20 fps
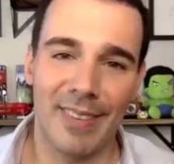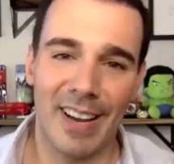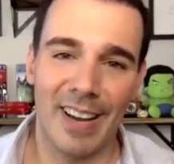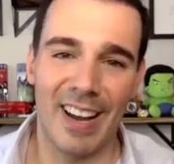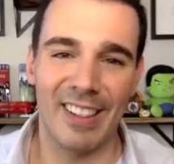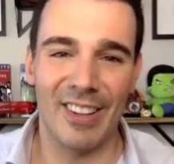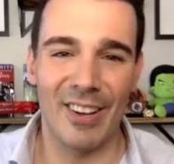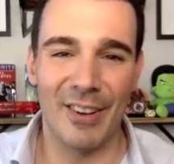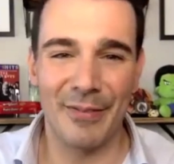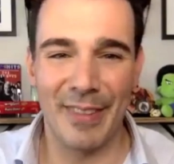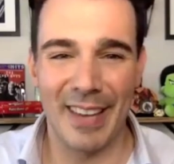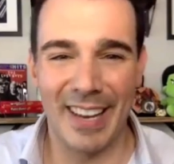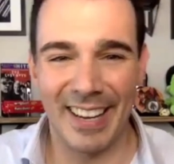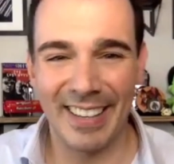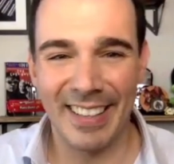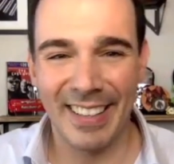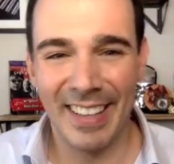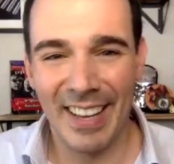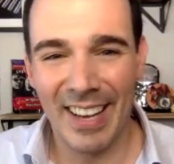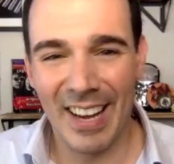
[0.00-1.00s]
I love
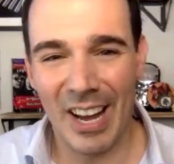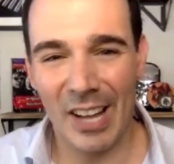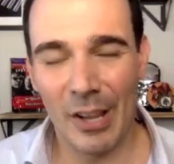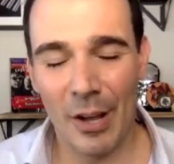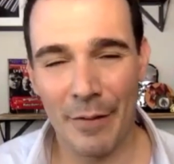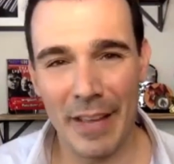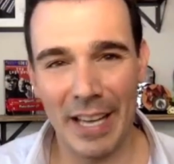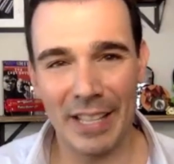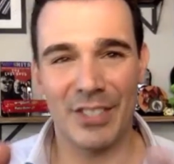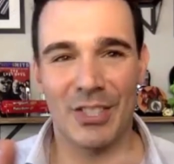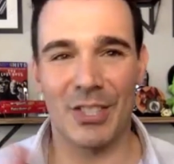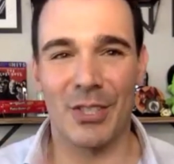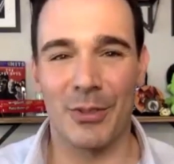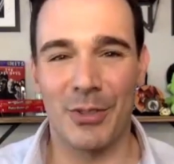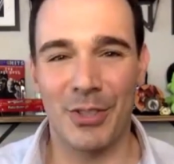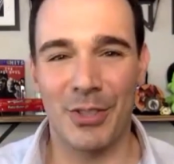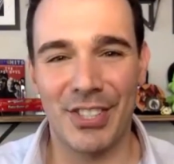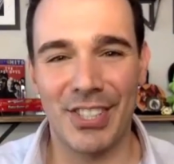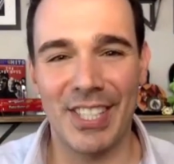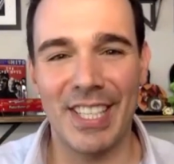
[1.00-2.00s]
that. So
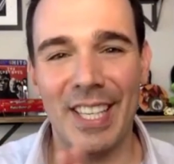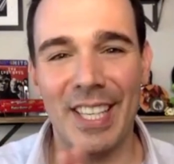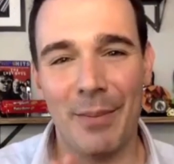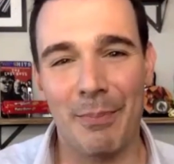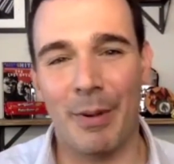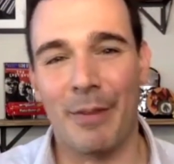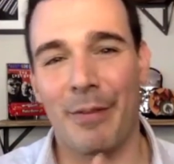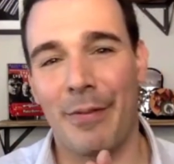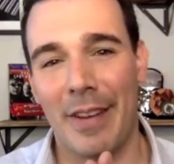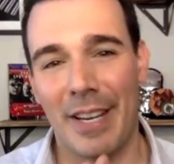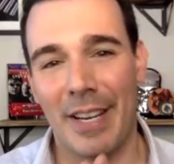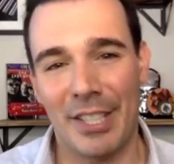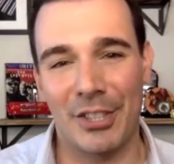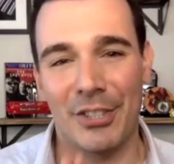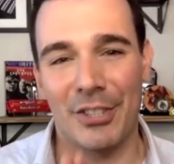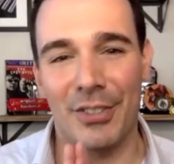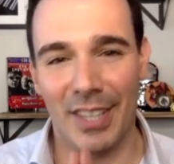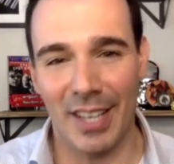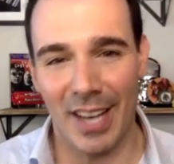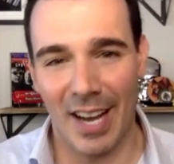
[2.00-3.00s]
seek
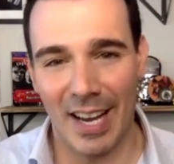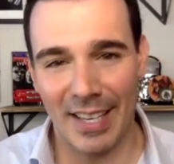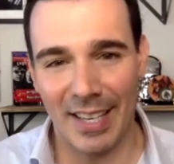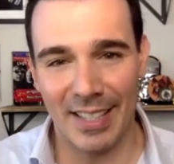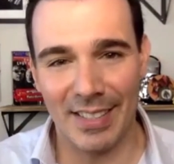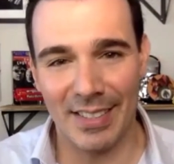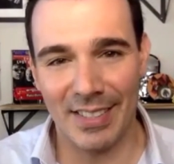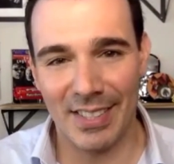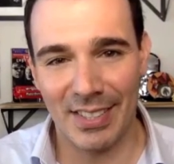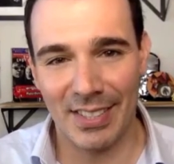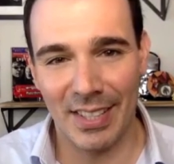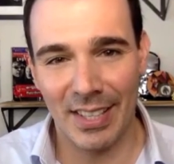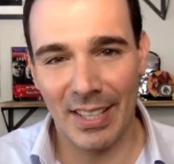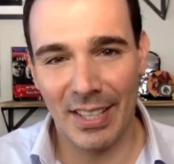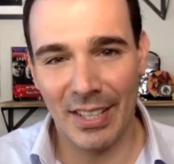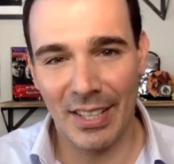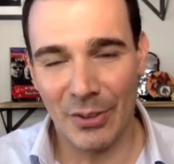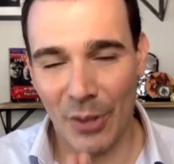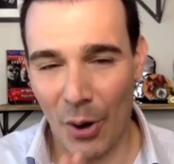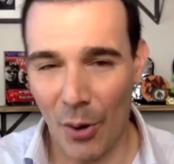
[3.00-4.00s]
professional guidance.
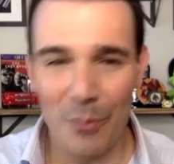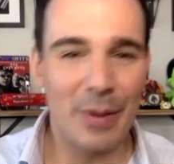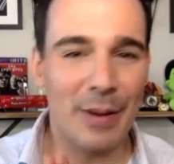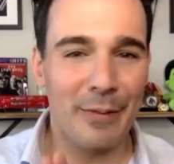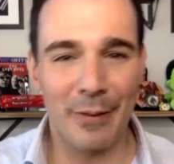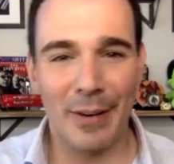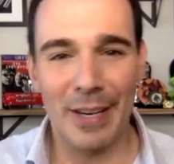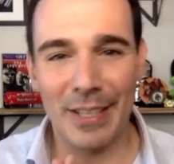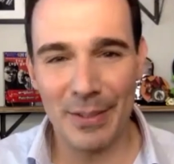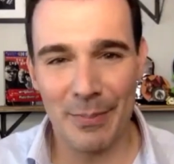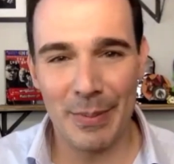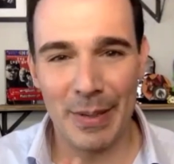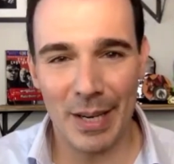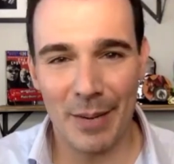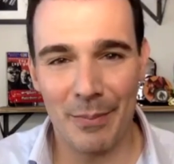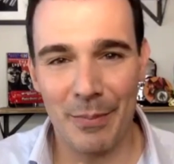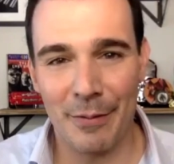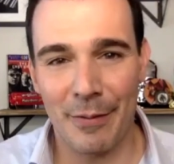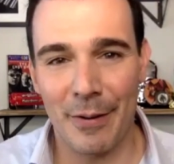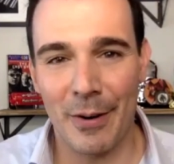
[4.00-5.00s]
Don't be afraid to pick
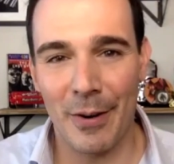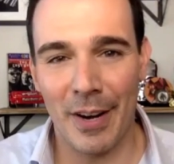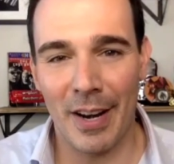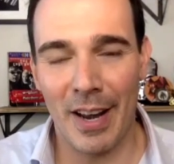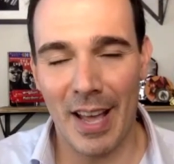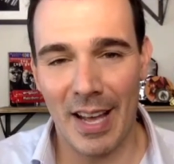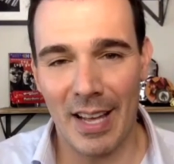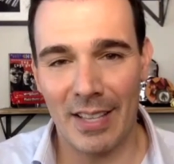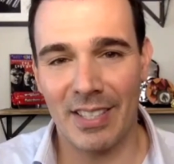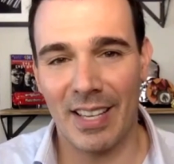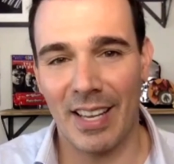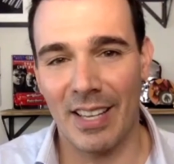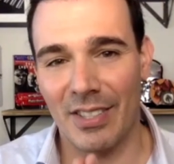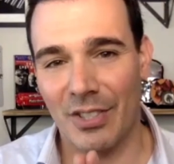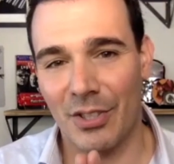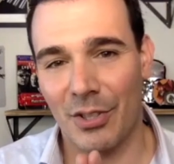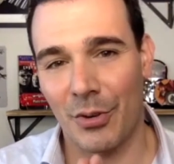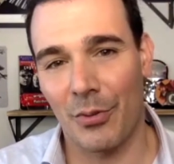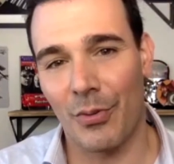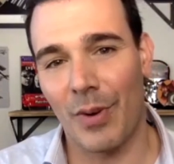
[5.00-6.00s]
up the phone and ask, and
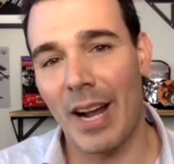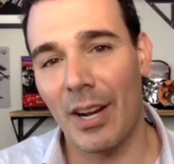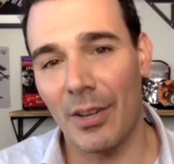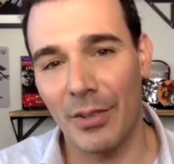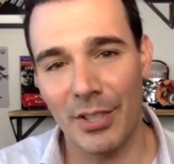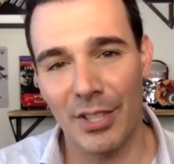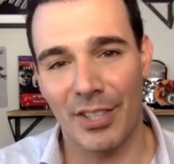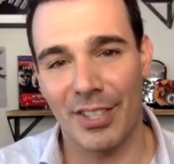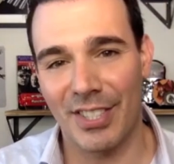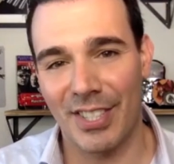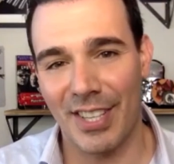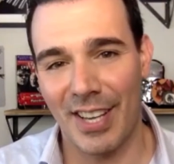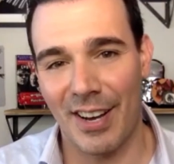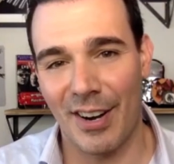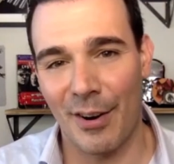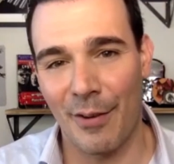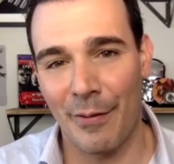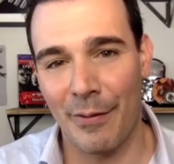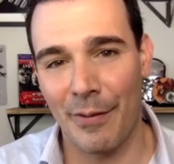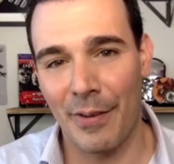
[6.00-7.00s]
surround
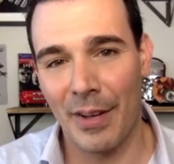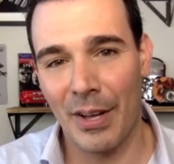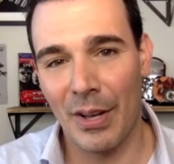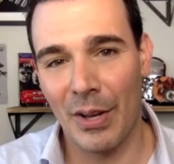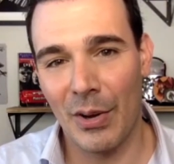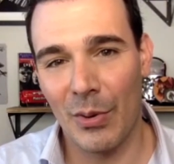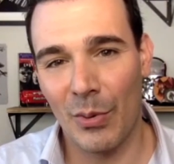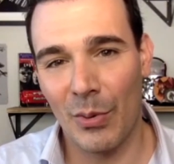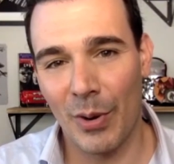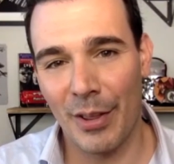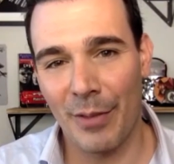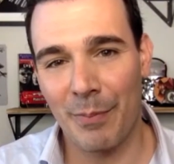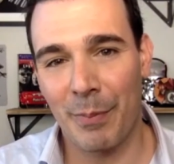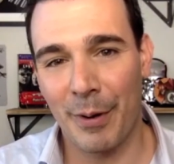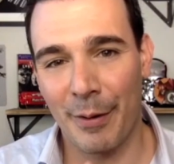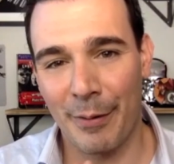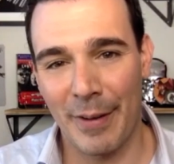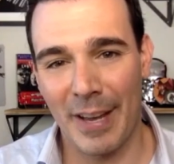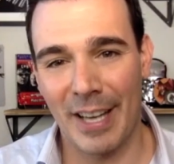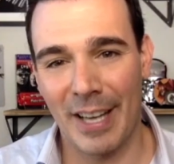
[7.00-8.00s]
yourself with
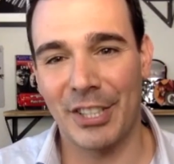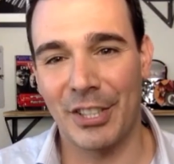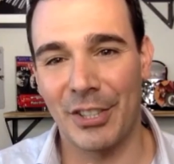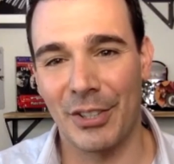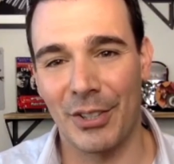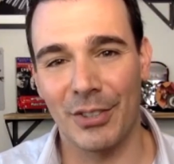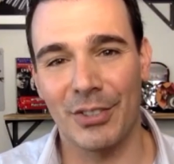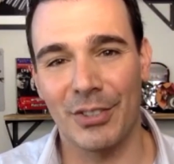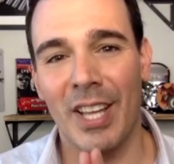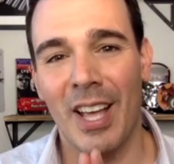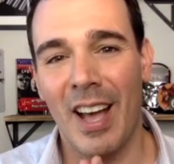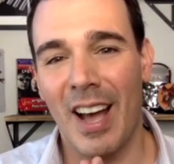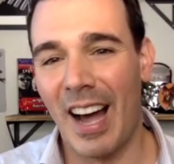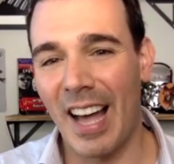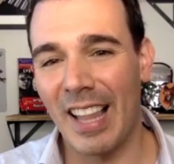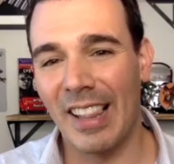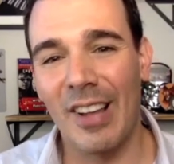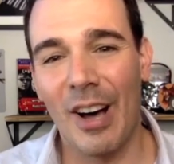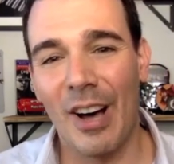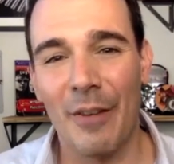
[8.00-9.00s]
professionals.
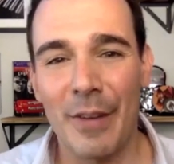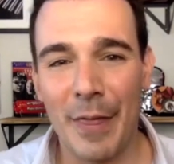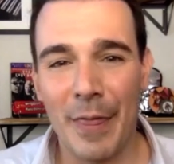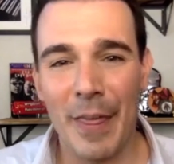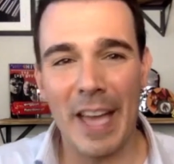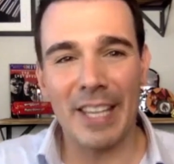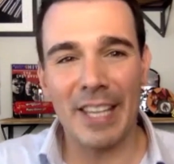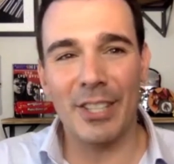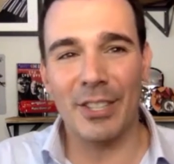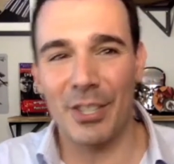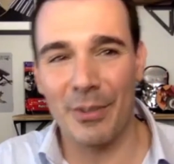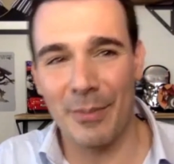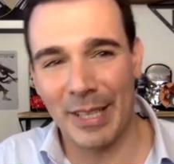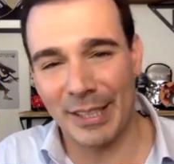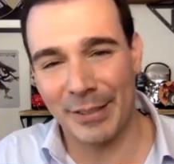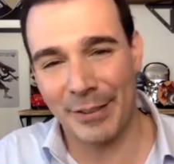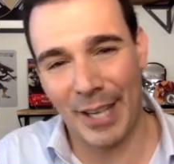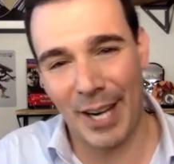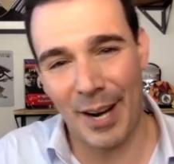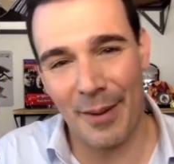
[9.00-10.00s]
I love it. Thank you so
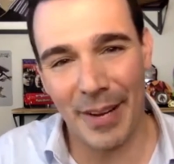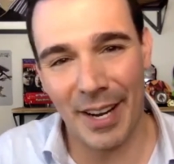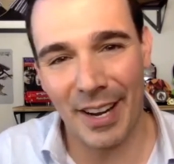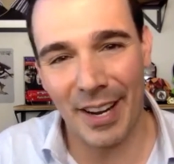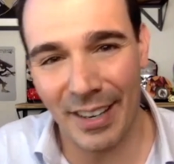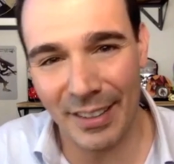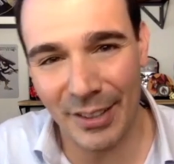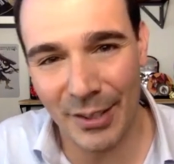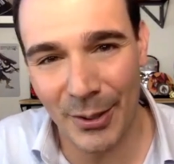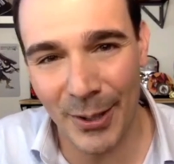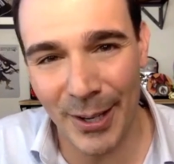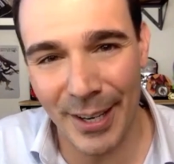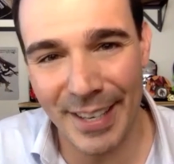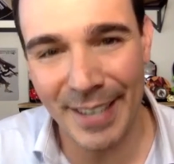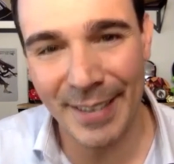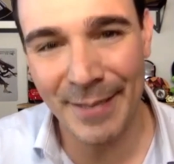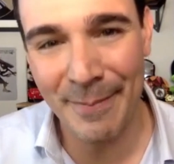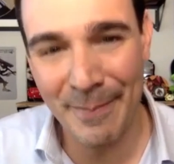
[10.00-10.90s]
much for coming on, Courtney.